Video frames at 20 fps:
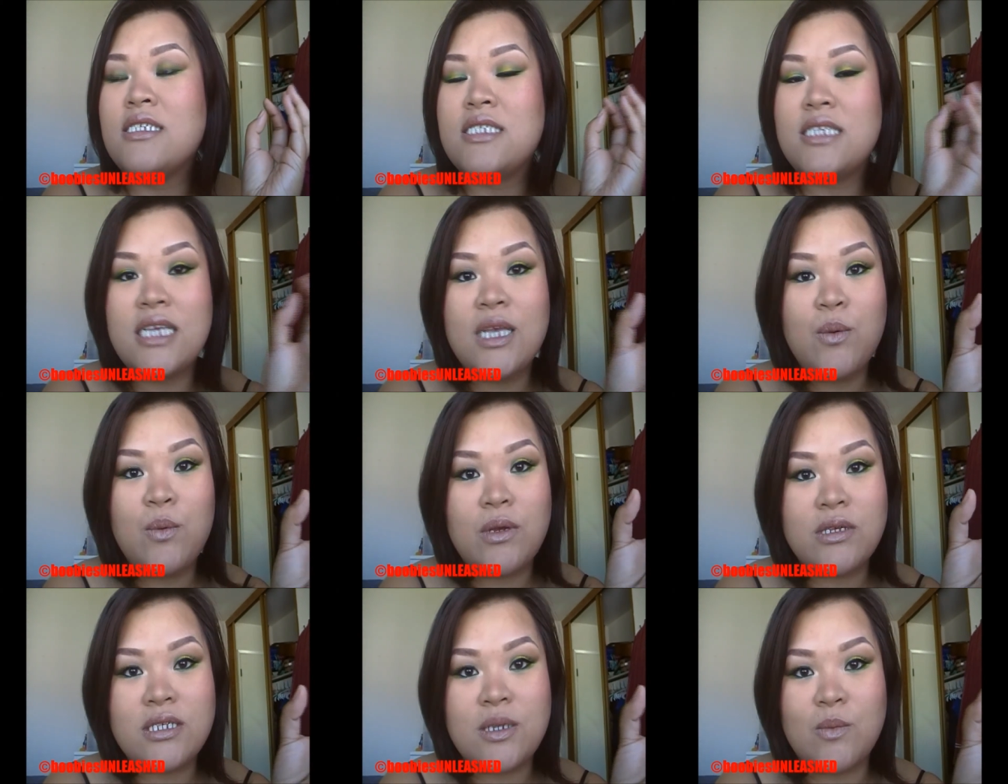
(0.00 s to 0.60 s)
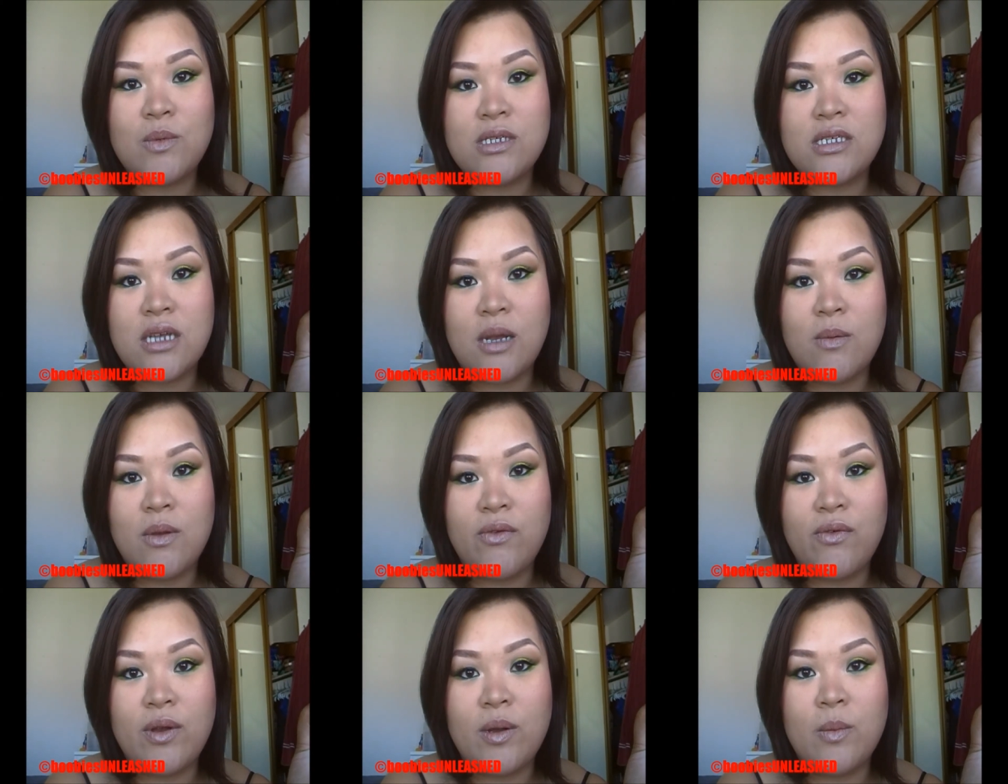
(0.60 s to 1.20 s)
see where someone's
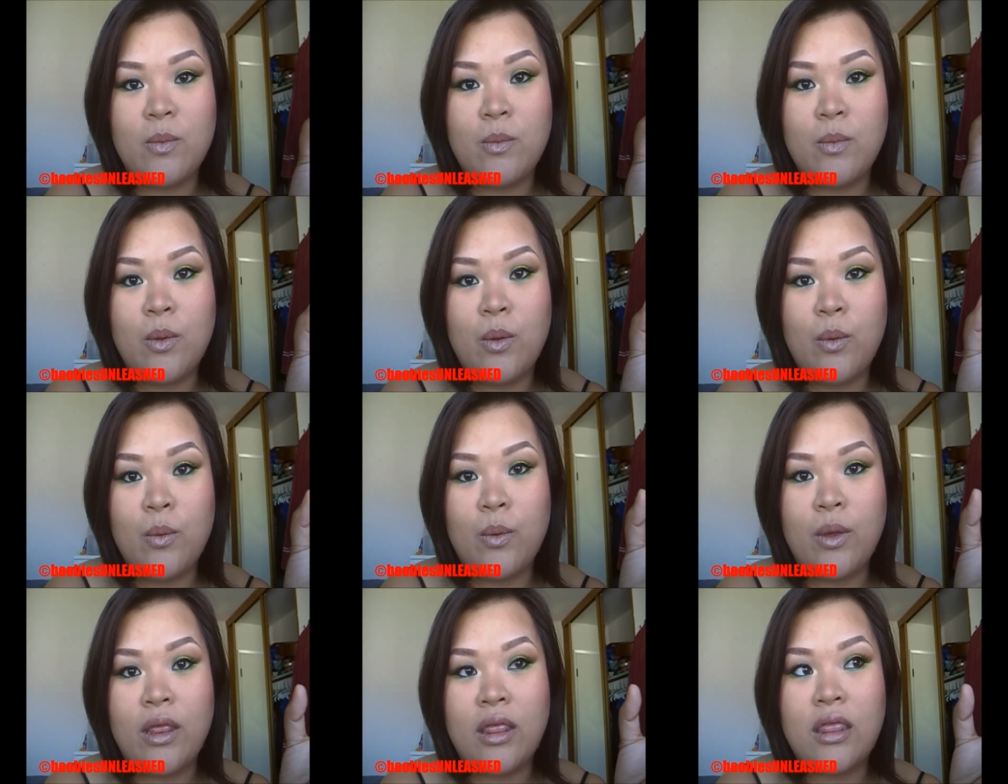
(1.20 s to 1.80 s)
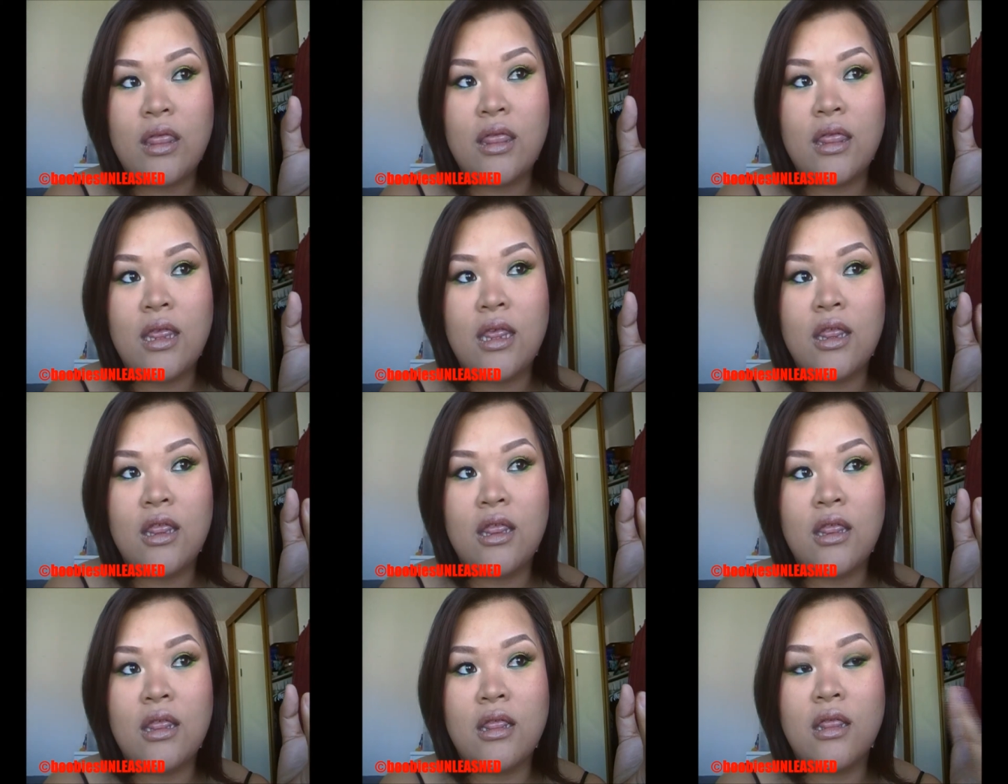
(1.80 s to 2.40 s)
coming from with
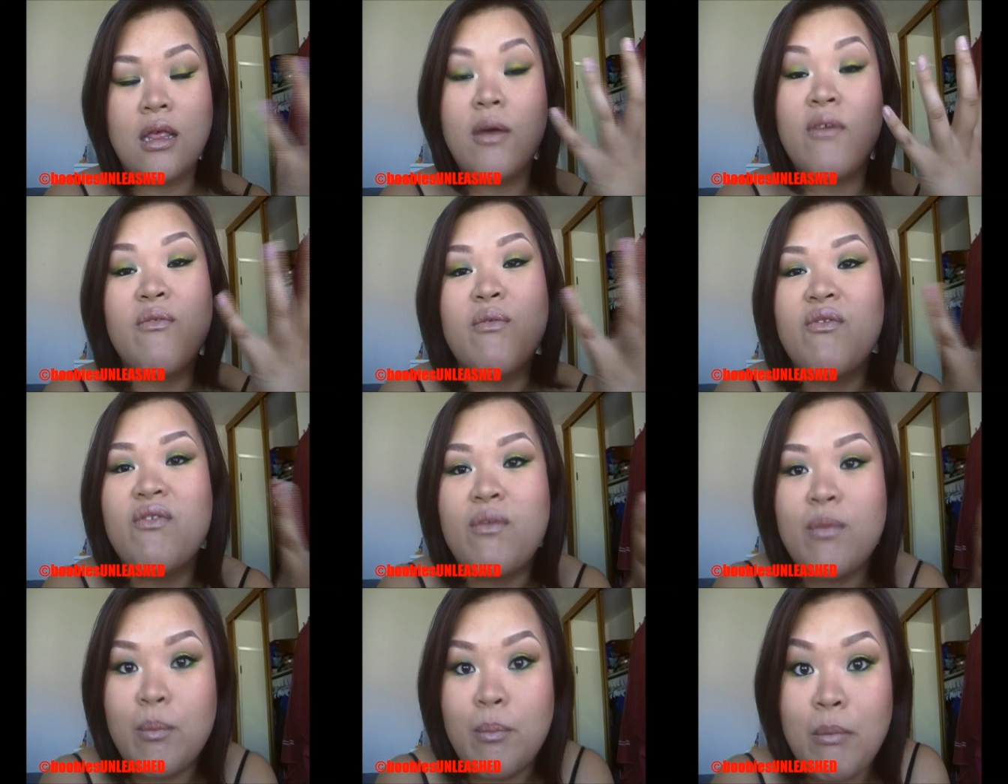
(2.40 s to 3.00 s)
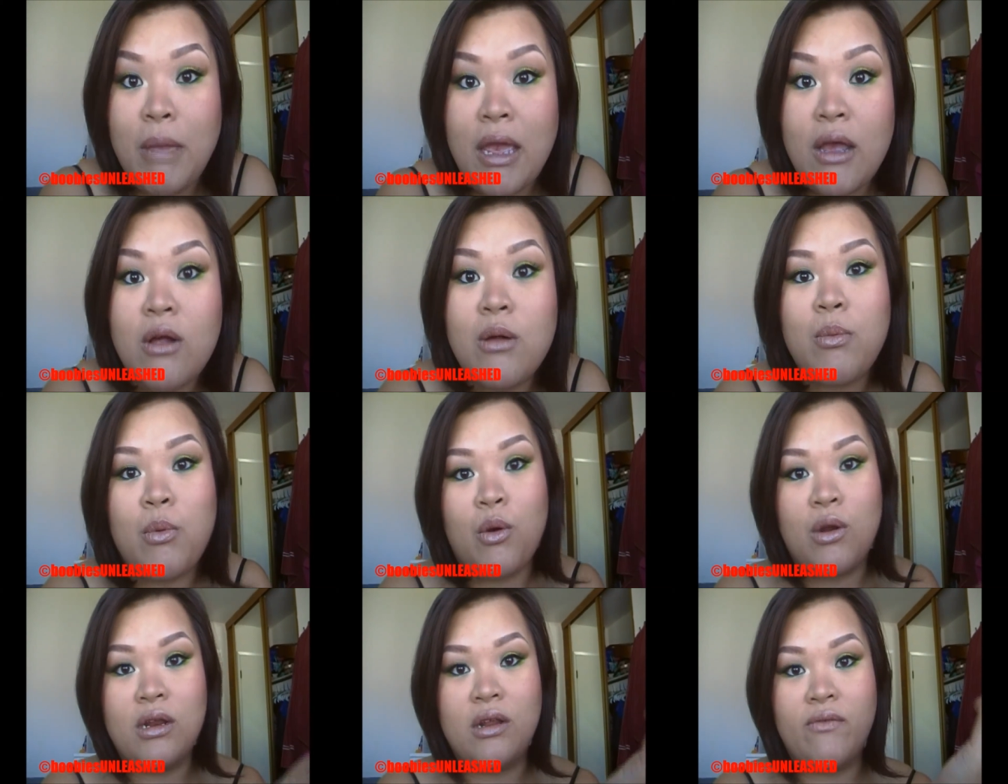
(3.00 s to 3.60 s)
the f-
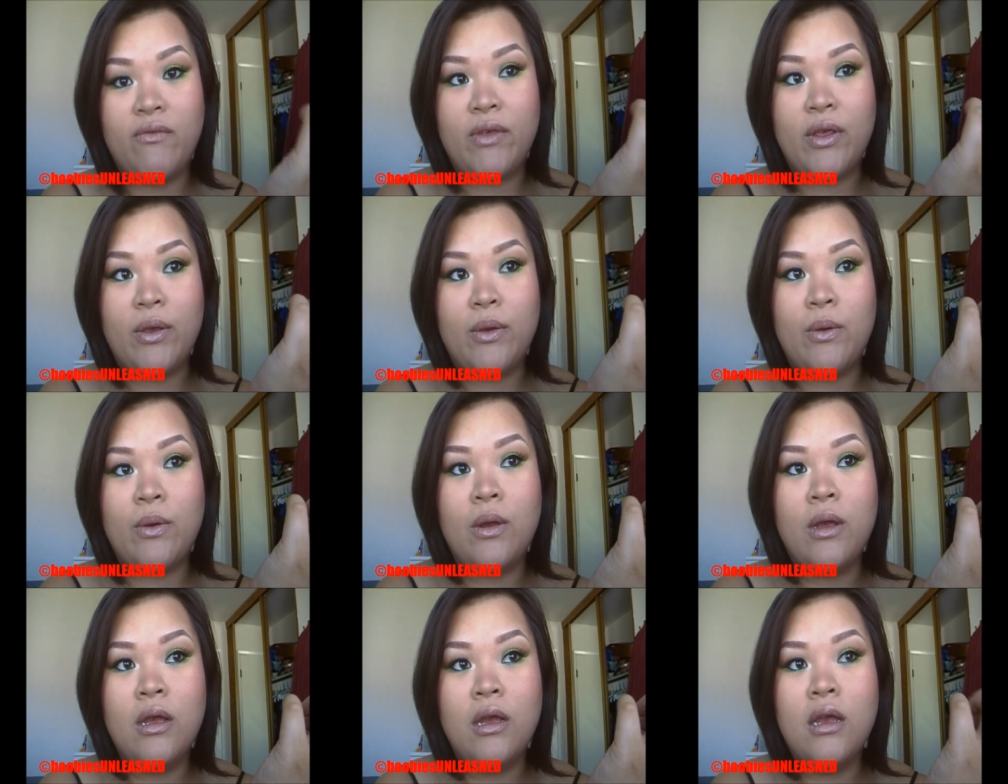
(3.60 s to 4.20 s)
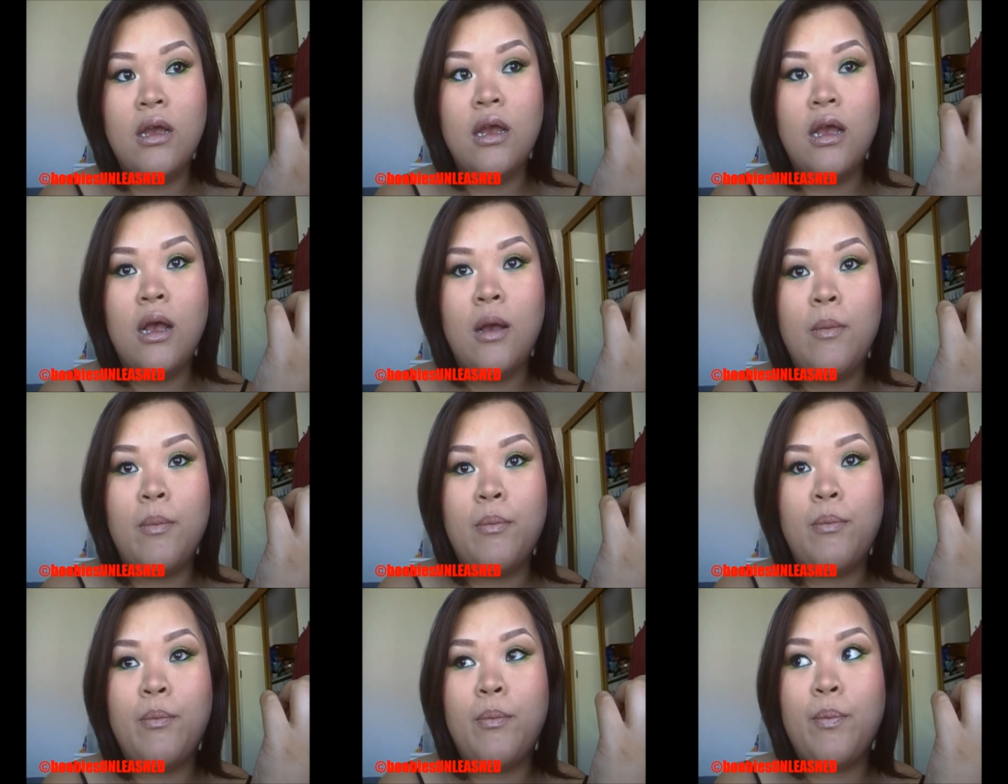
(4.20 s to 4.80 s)
male point of view
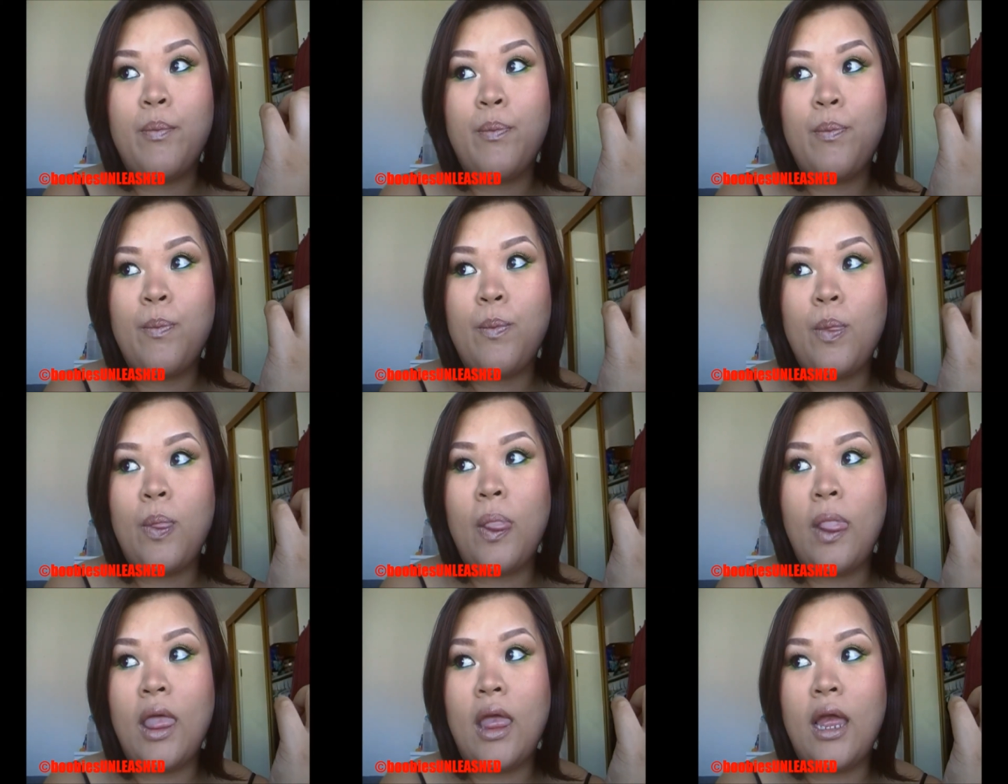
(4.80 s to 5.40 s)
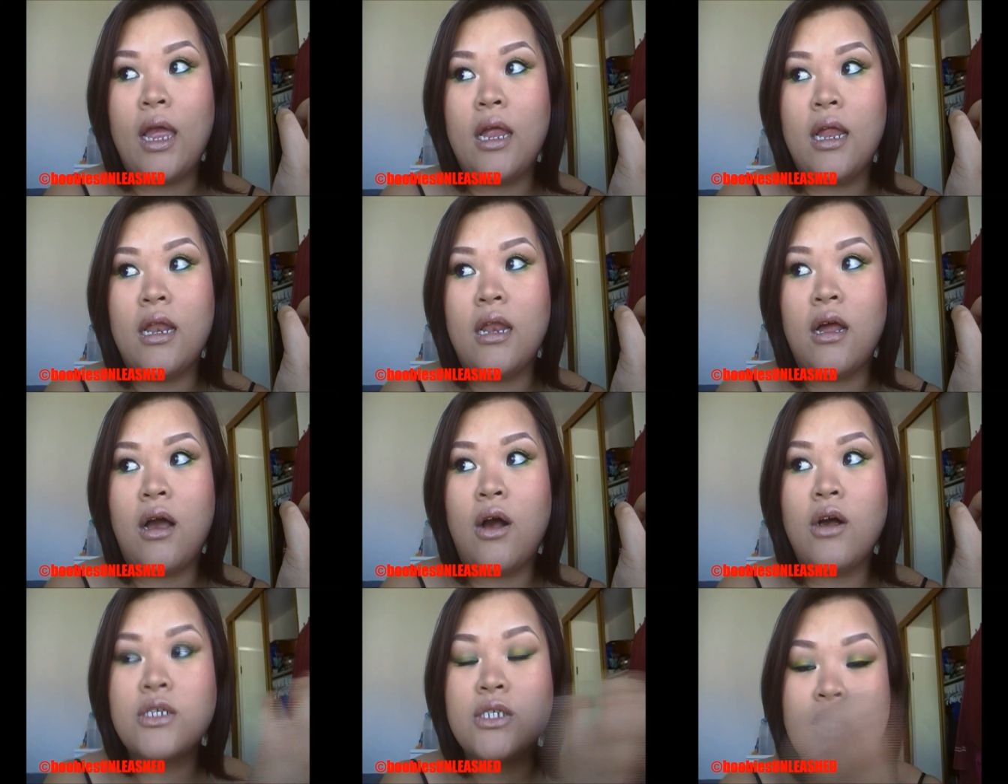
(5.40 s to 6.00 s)

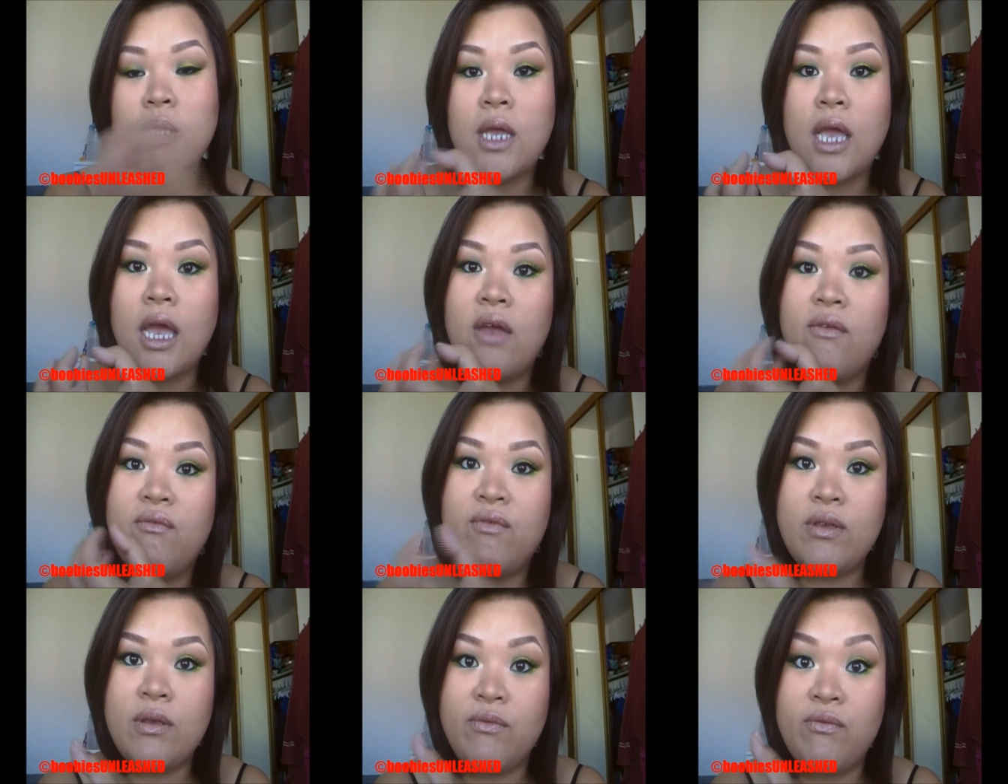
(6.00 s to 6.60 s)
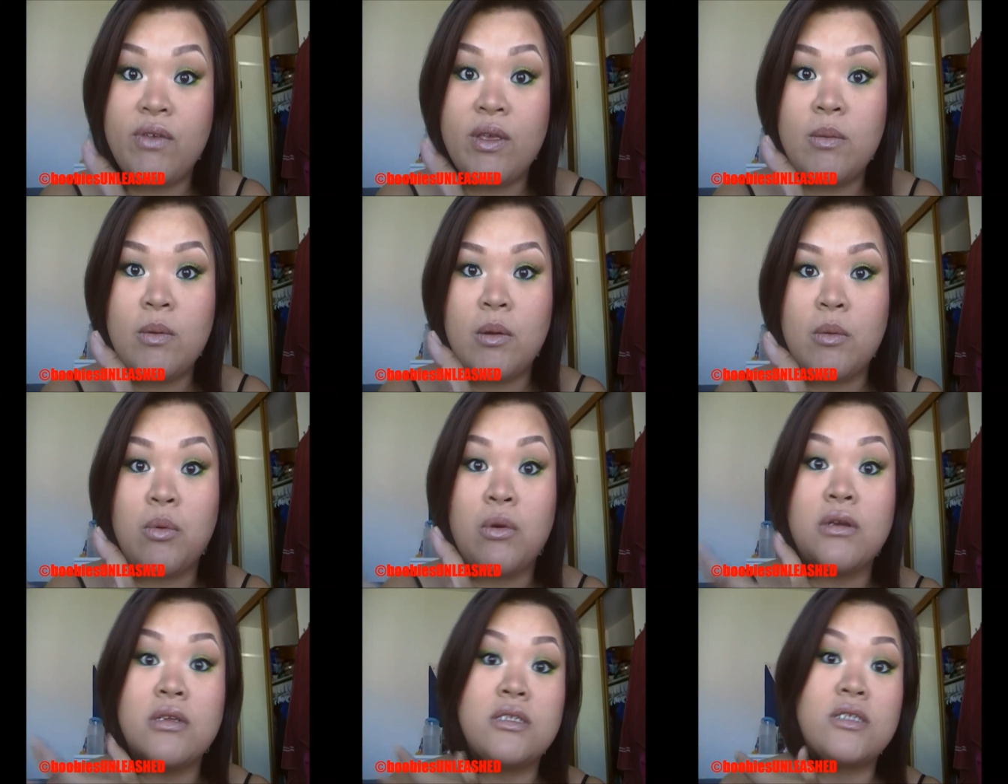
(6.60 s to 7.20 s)
and also get f-
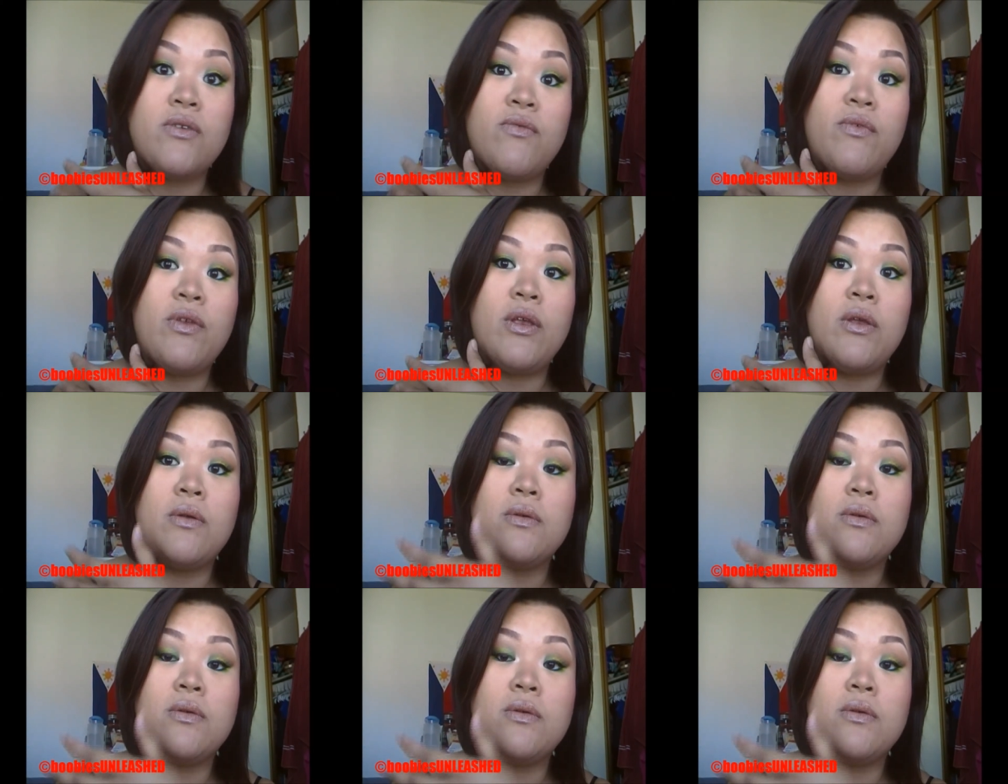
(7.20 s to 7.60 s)
female points of